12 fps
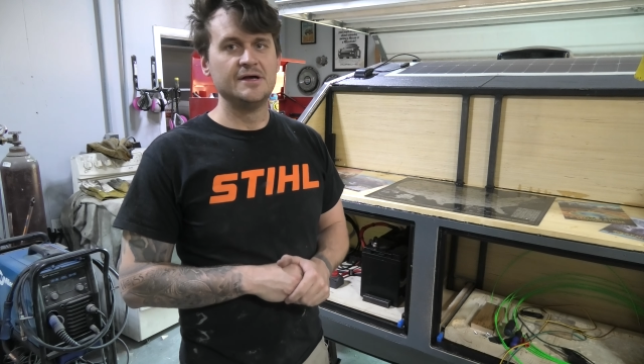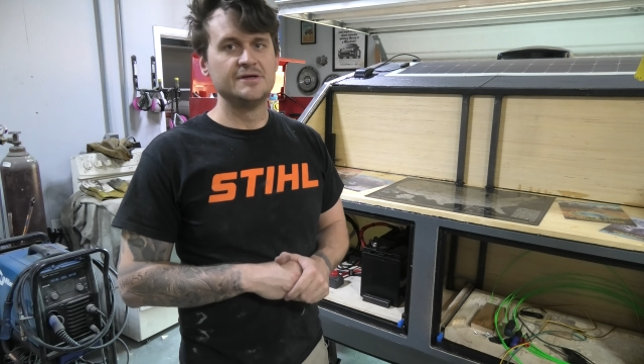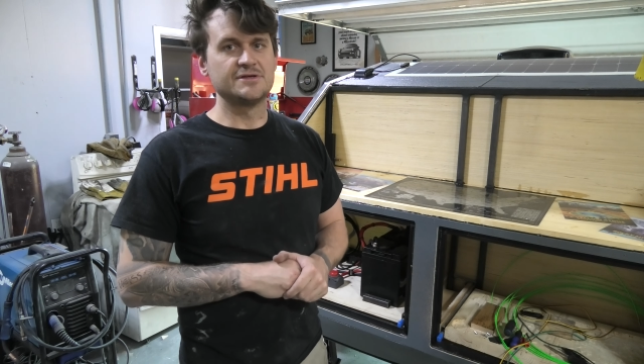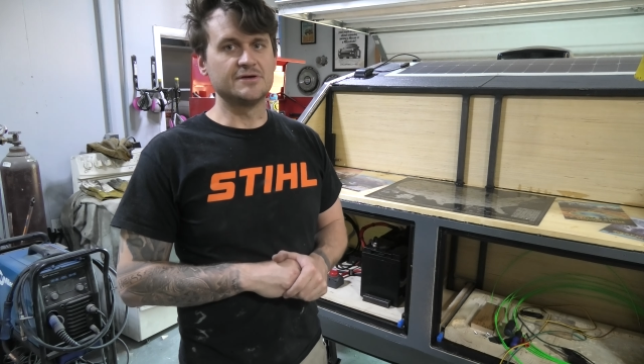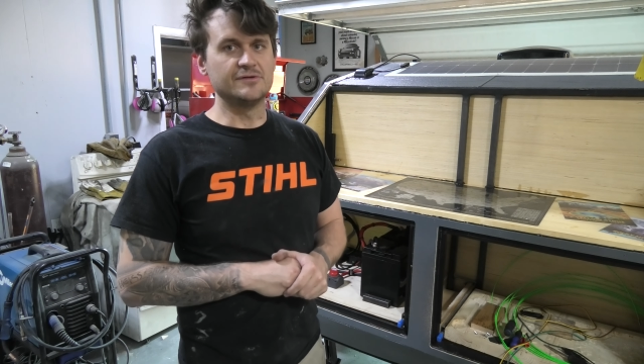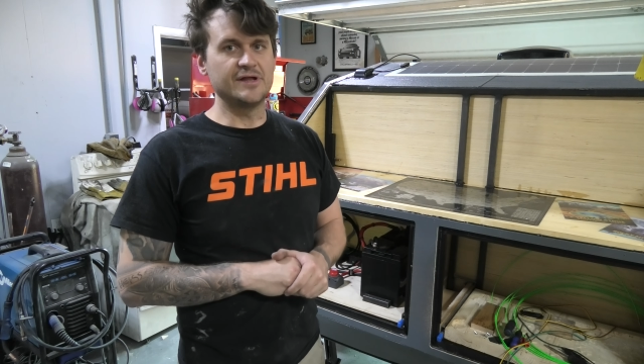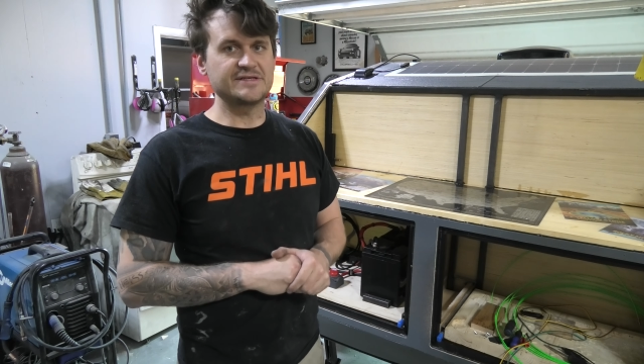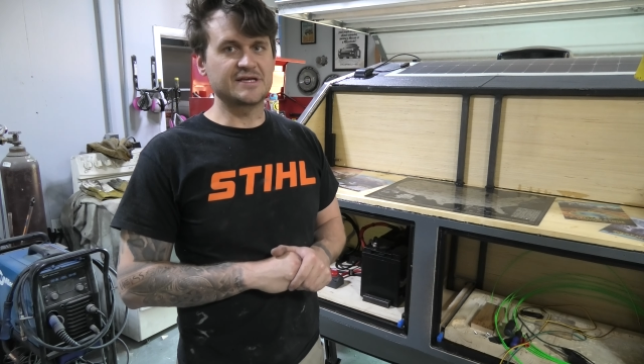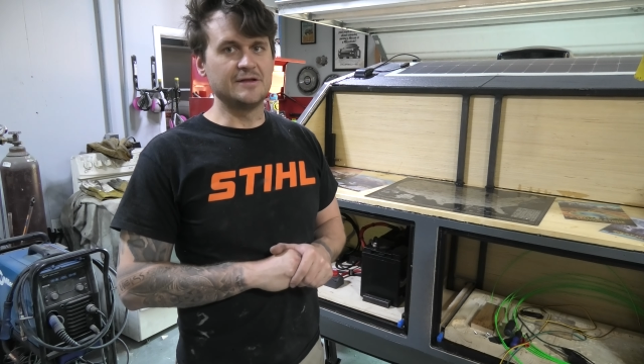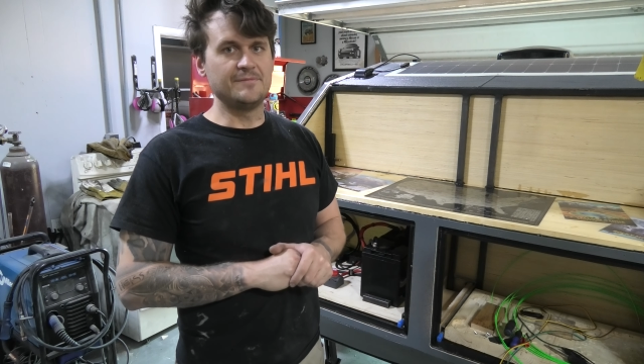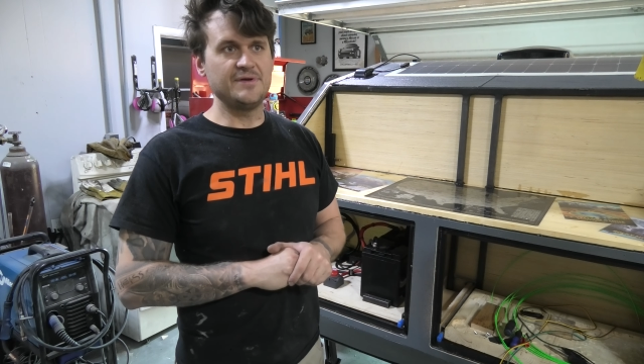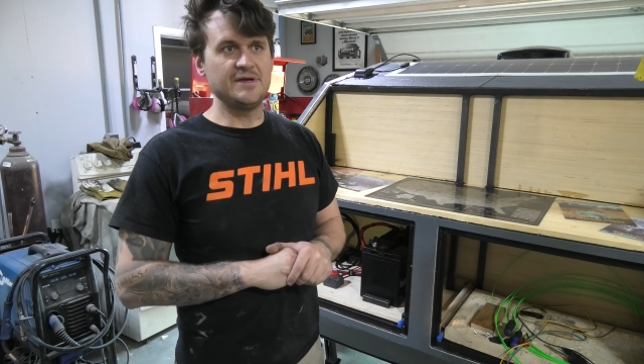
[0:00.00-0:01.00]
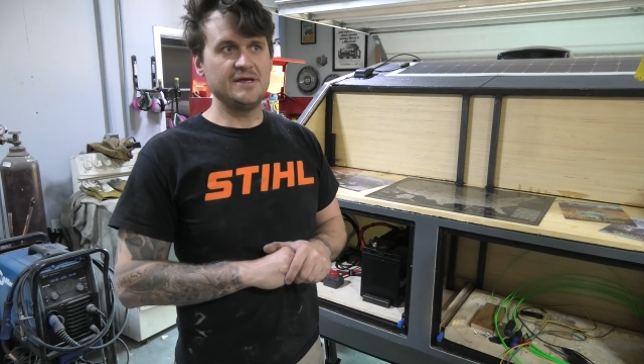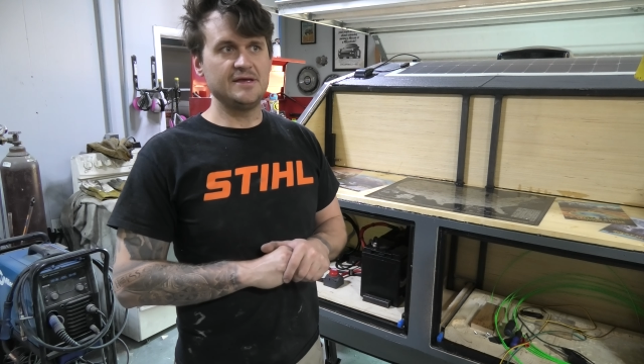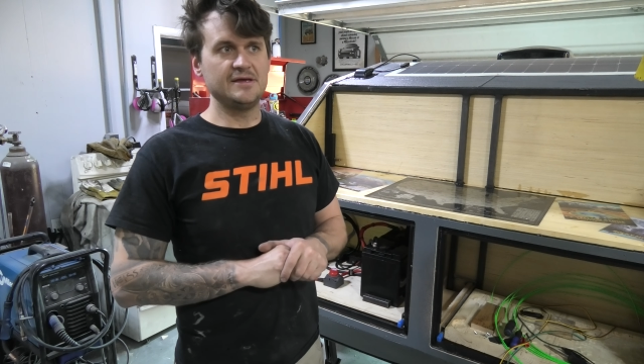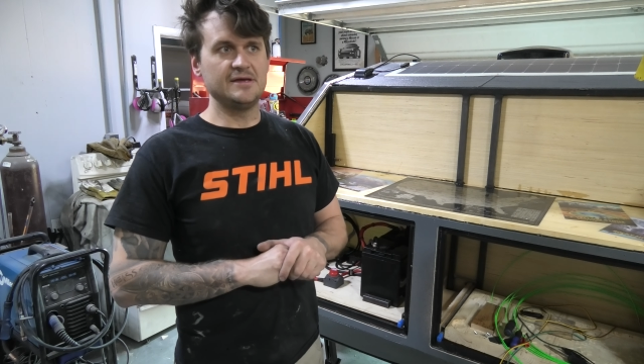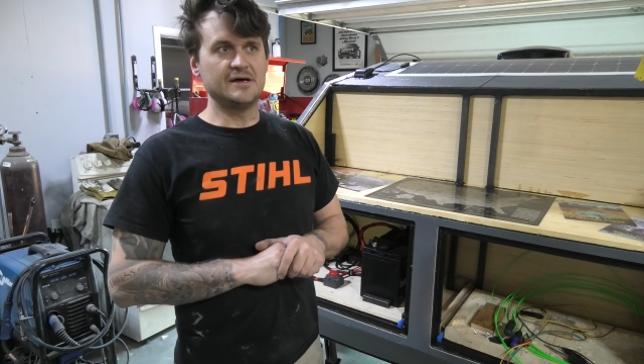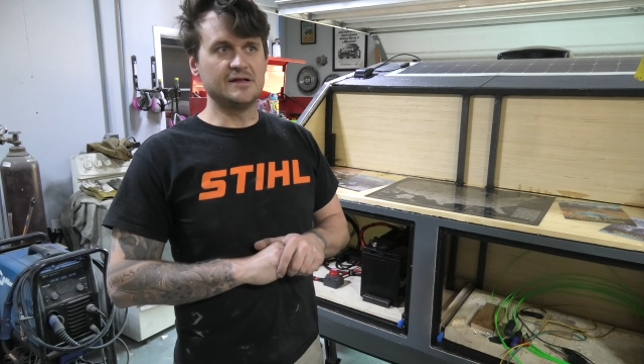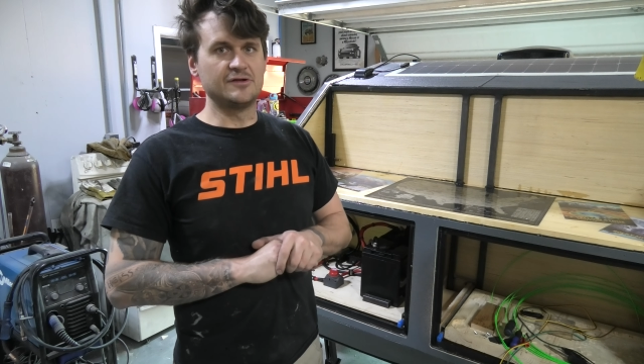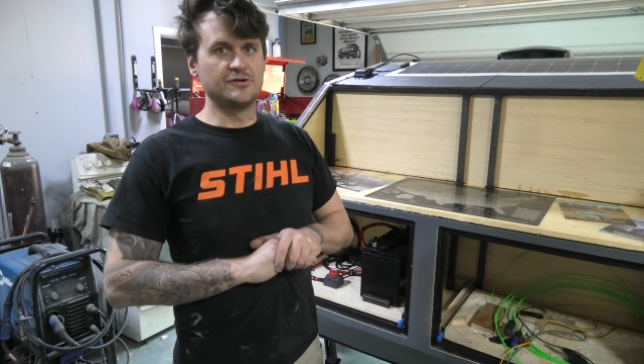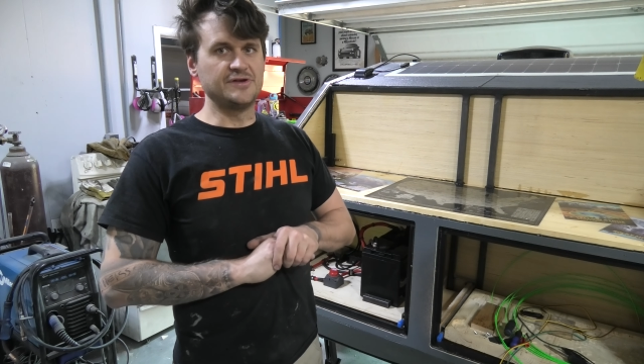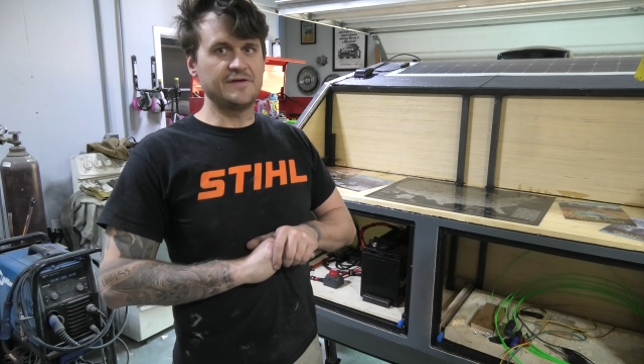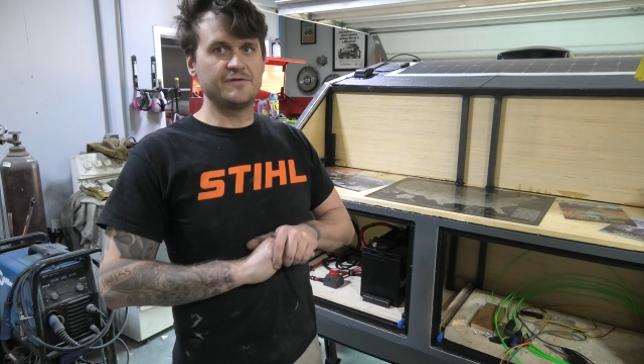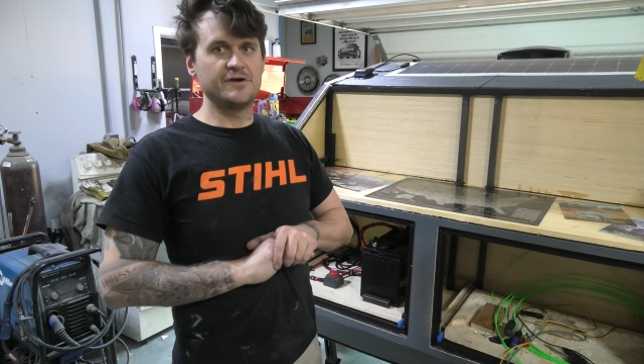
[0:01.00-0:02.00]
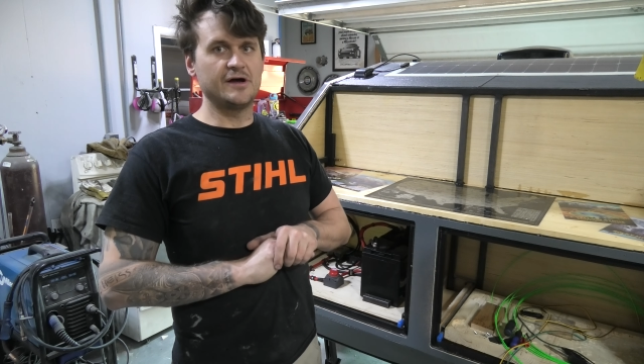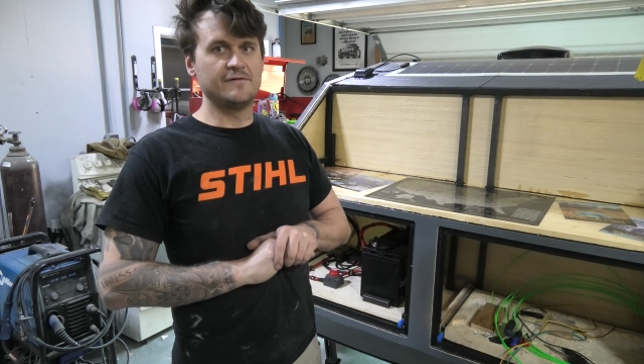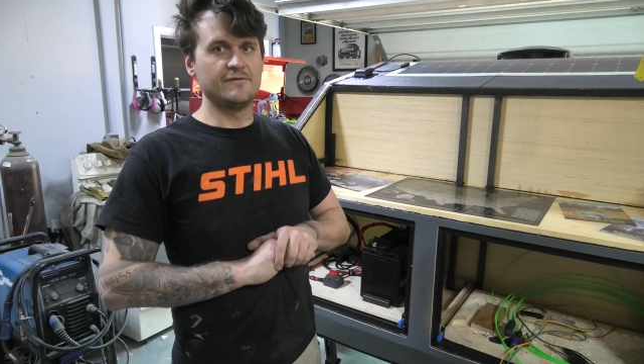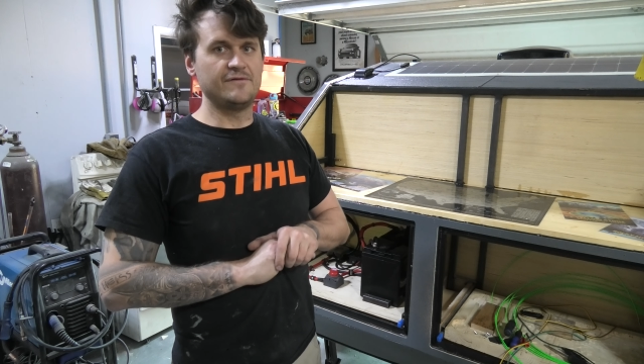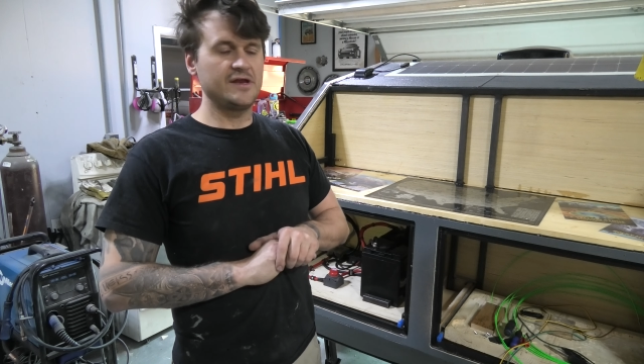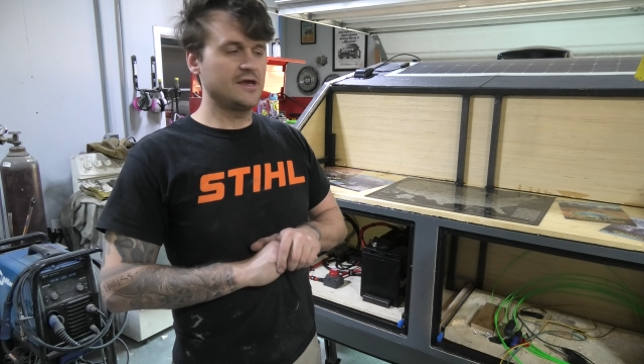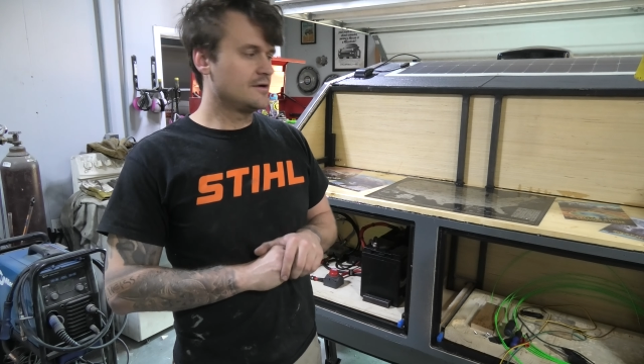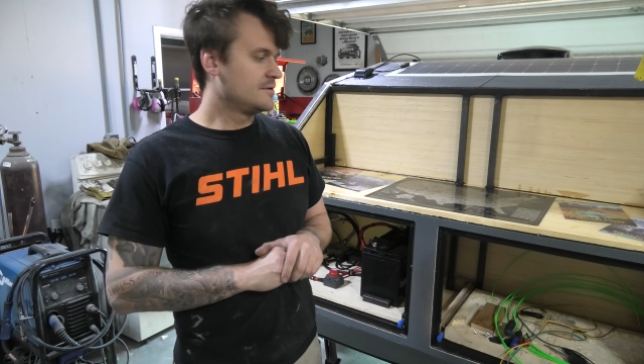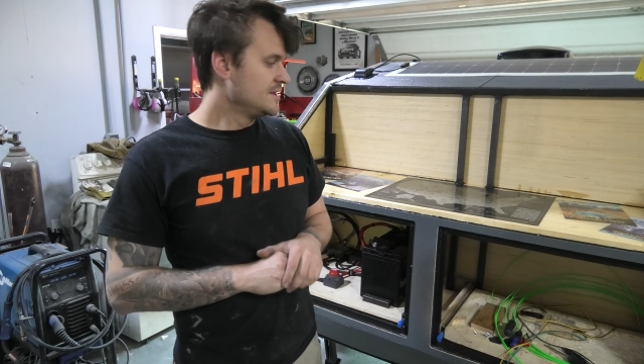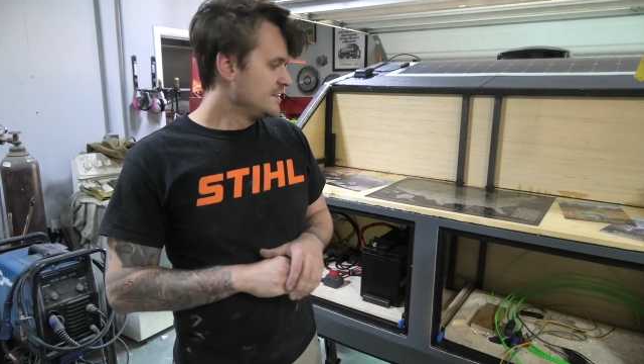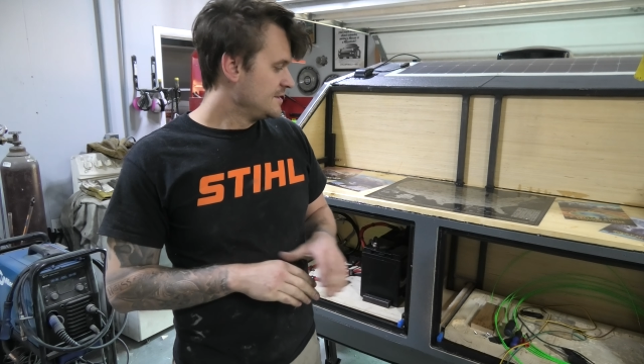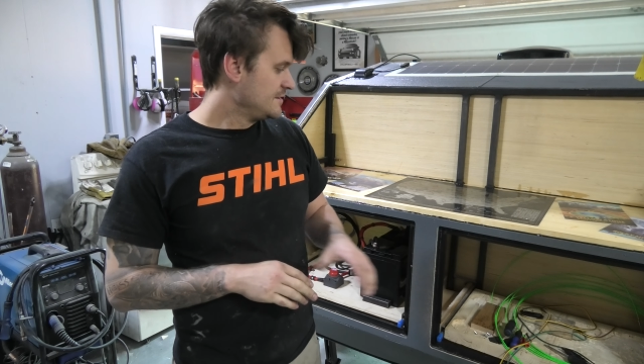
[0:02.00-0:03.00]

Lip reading: So that's going to be a little different of a video,